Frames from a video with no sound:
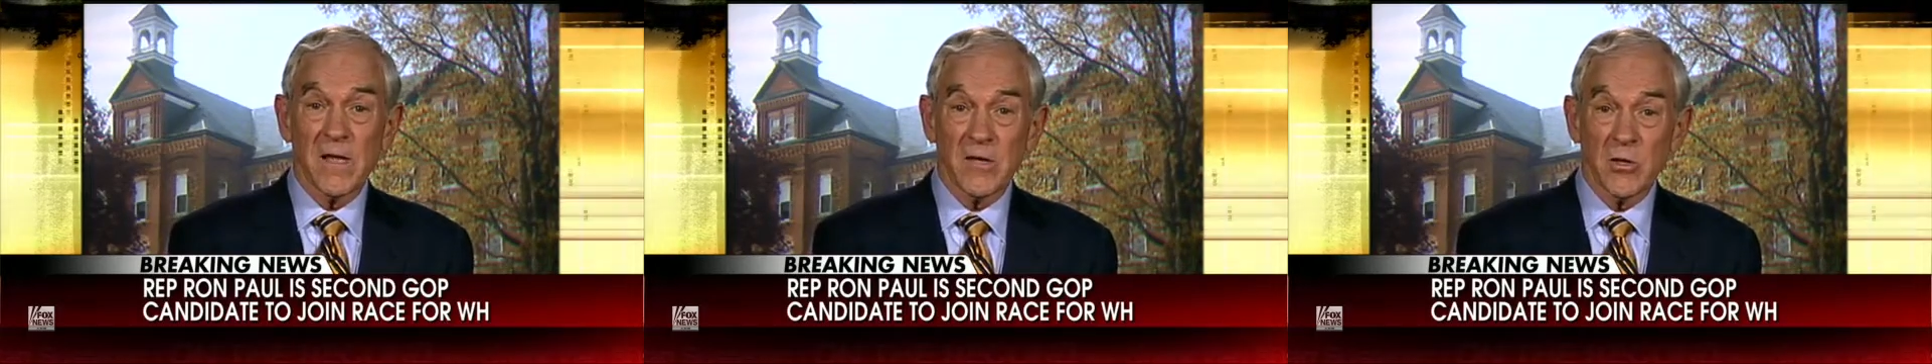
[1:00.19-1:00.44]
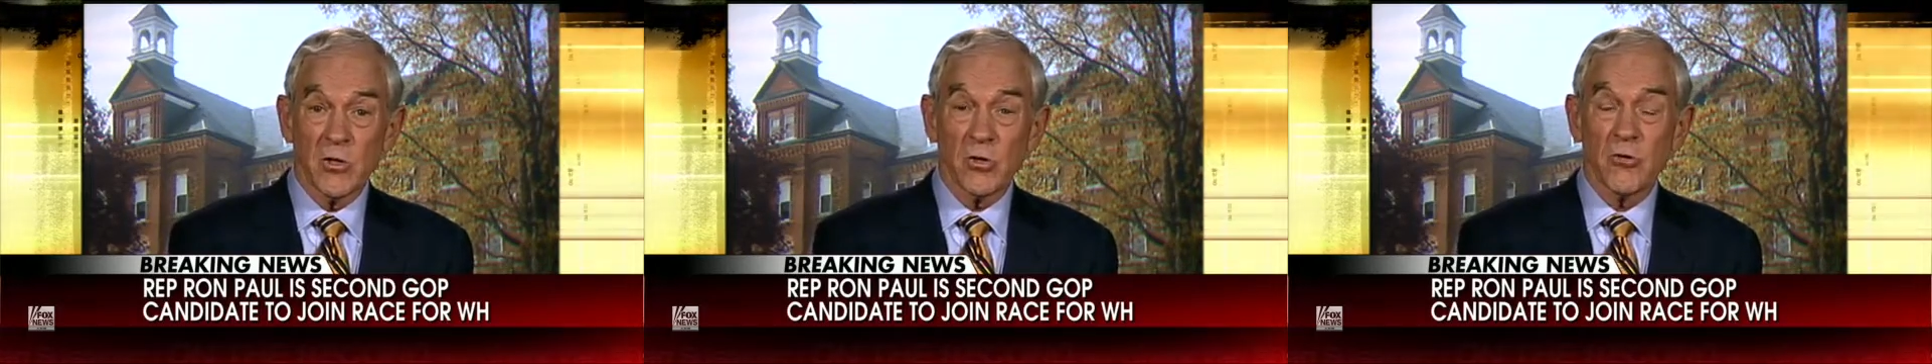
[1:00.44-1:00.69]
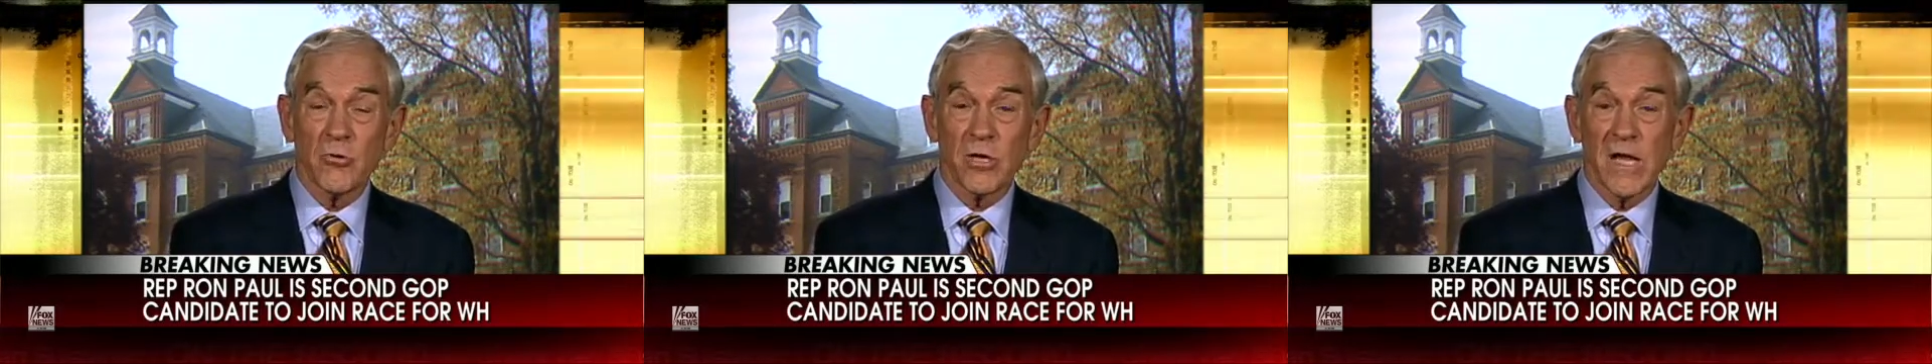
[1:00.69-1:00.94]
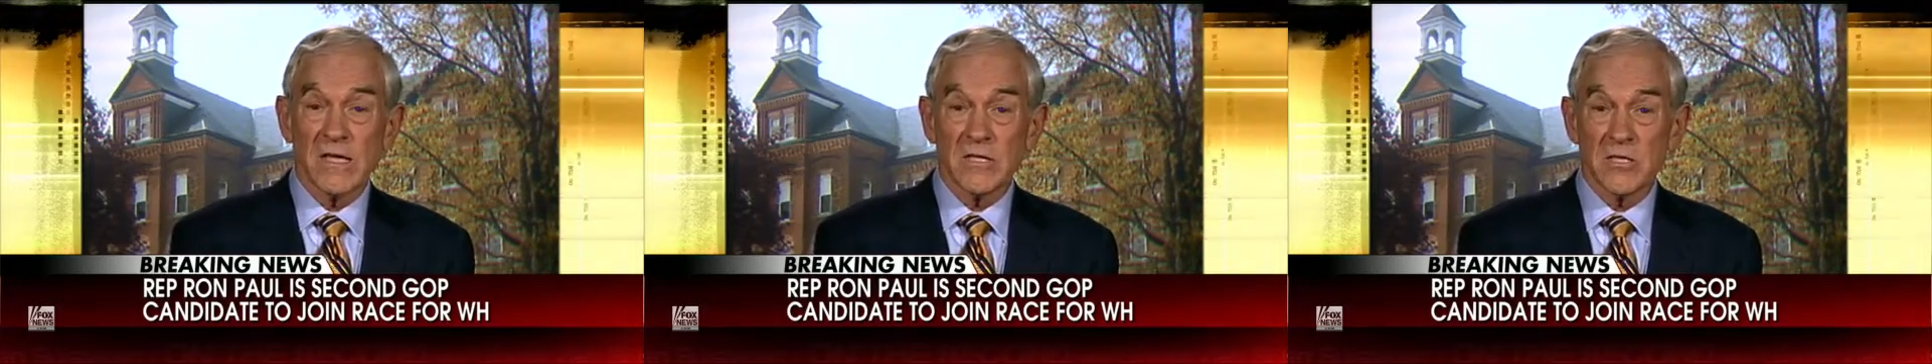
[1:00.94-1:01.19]
you know,
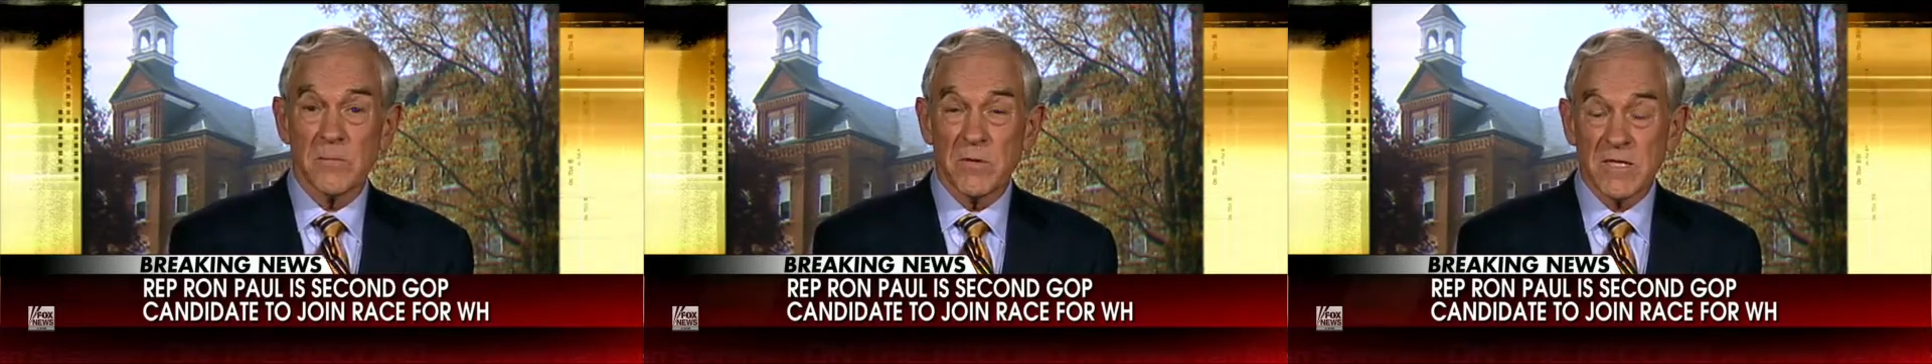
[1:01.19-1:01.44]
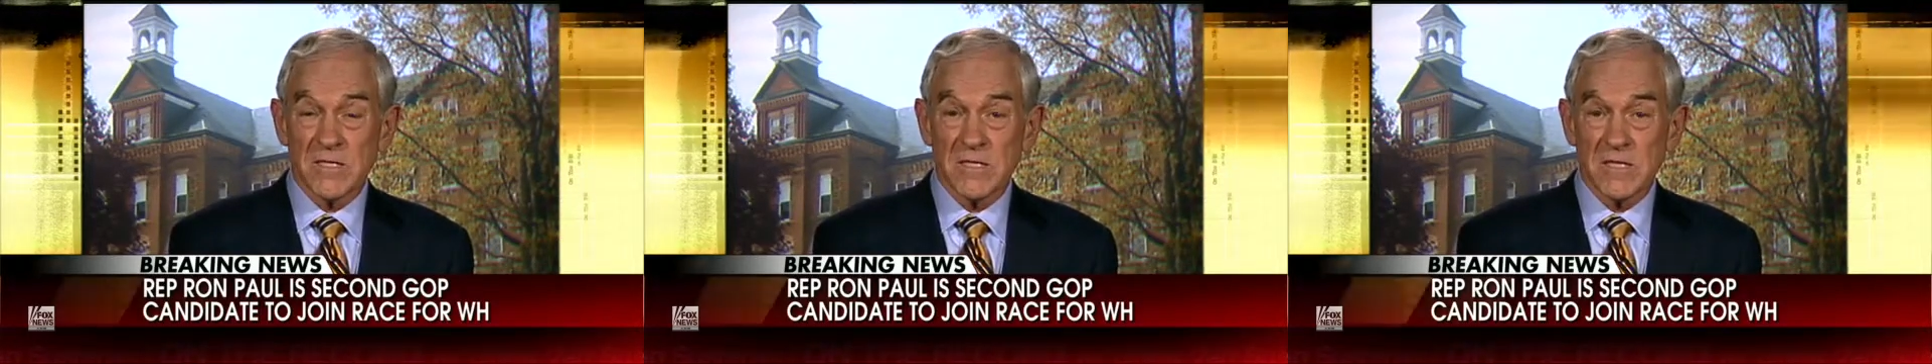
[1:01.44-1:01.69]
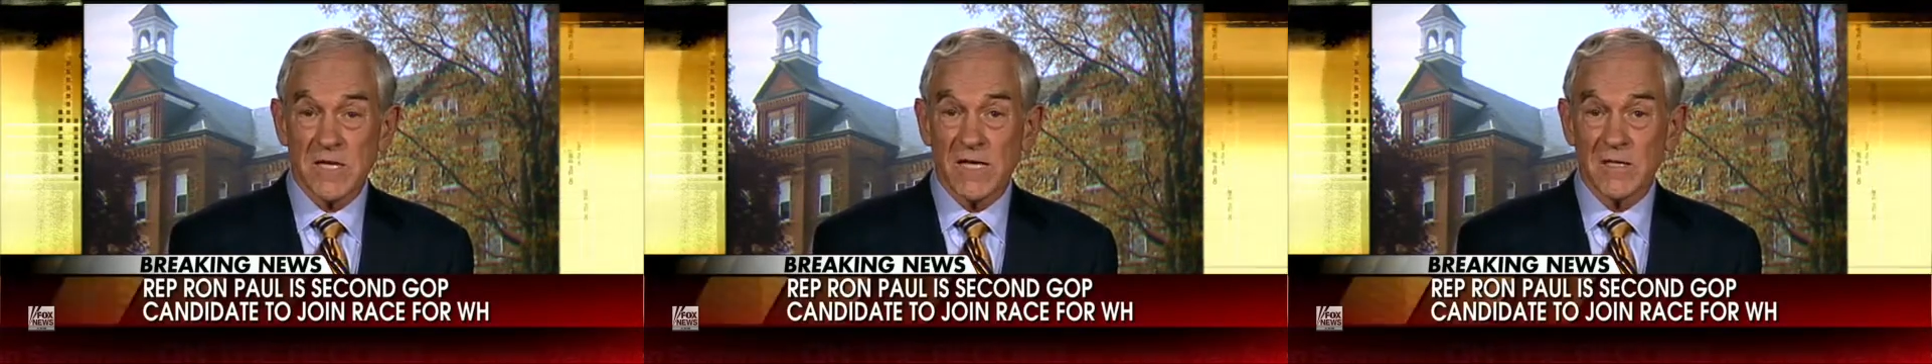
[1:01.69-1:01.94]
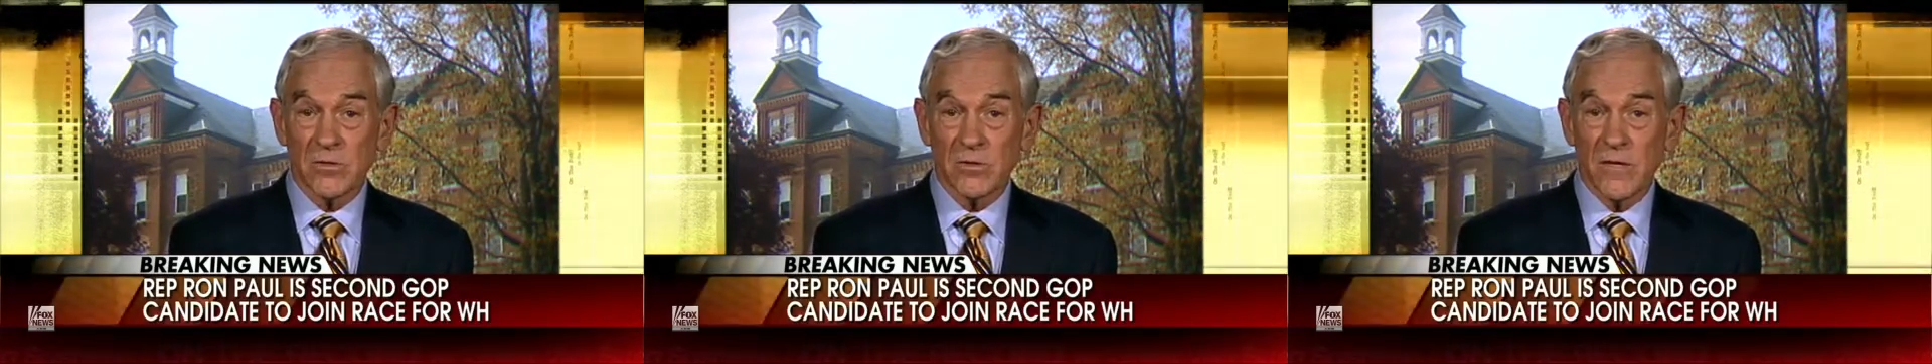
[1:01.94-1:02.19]
creates the business
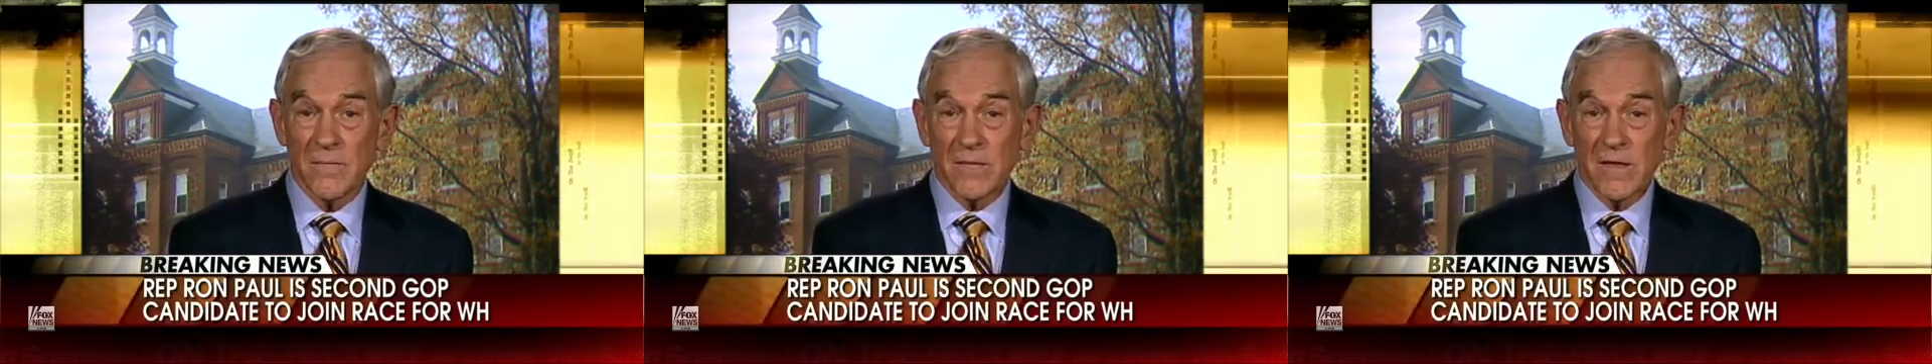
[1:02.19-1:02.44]
cycle.